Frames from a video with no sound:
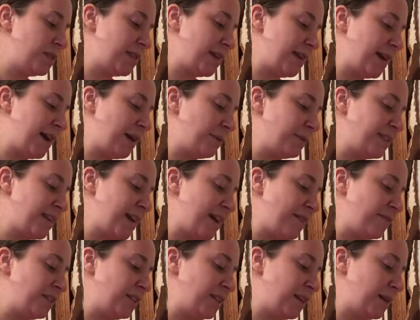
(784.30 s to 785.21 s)
that I was
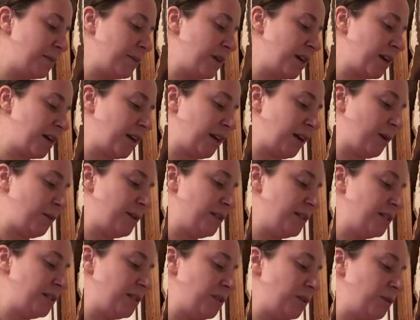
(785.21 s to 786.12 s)
having that I'm not going to go
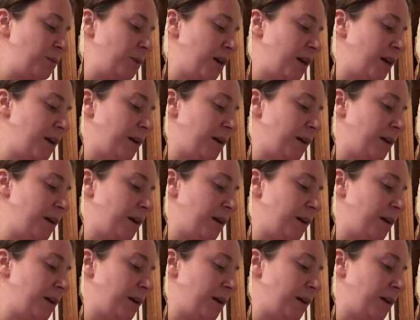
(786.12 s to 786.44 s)
into.